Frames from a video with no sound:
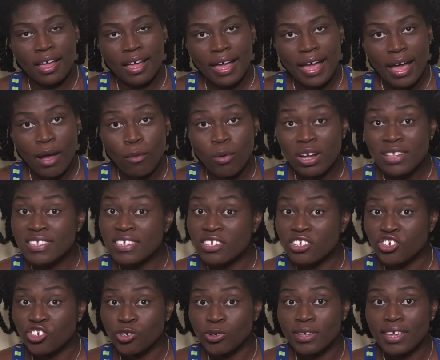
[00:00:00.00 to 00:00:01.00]
I wanted to
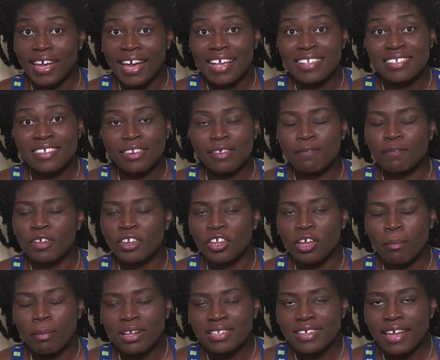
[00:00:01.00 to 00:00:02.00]
show you guys in the video,
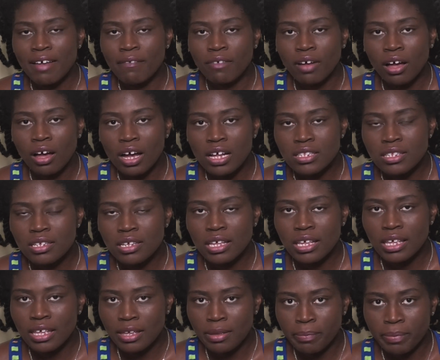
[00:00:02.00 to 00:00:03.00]
but I forgot to
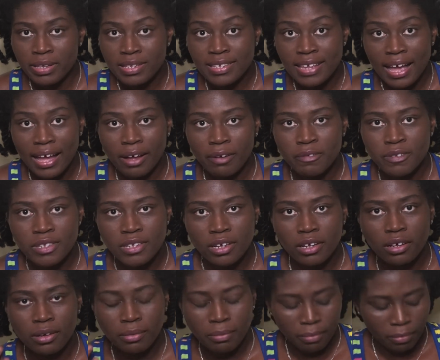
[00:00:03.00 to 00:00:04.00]
keep it after
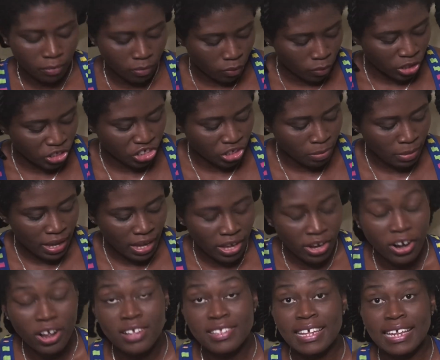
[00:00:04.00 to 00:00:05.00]
washing my hair,
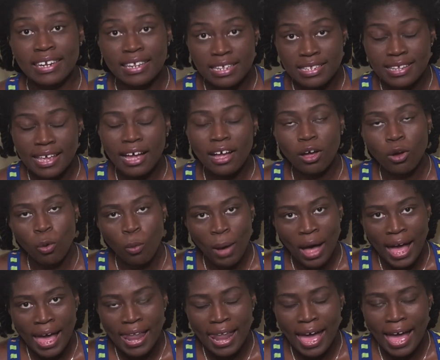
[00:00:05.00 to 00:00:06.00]
because I detangle
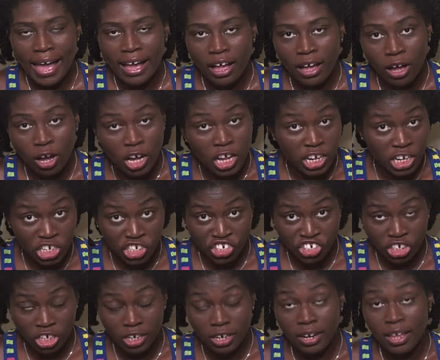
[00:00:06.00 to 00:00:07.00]
while I
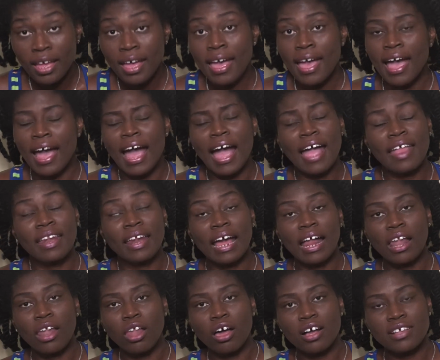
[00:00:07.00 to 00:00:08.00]
condition, and I
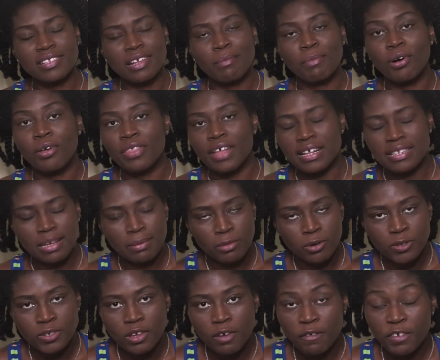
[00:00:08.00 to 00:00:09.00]
lost about that
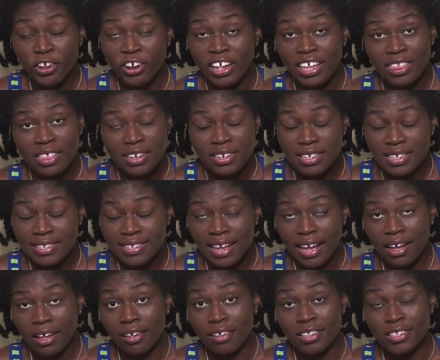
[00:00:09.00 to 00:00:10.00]
amount of hair in the
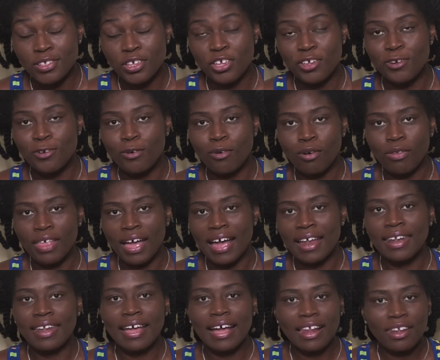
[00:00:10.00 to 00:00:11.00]
detangle. So you know that
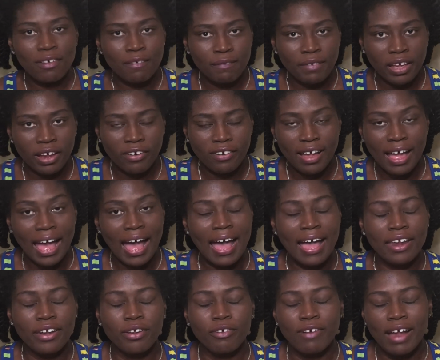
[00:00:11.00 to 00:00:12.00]
the aloe vera
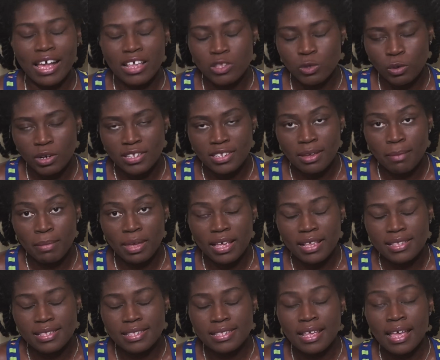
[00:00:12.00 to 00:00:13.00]
and the rice water
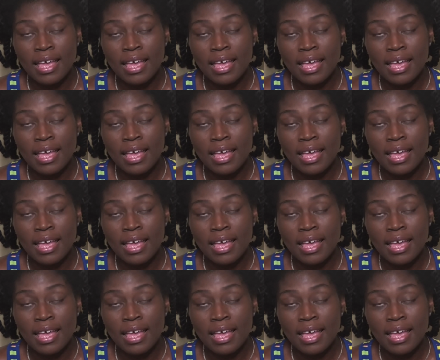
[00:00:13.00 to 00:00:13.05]
mix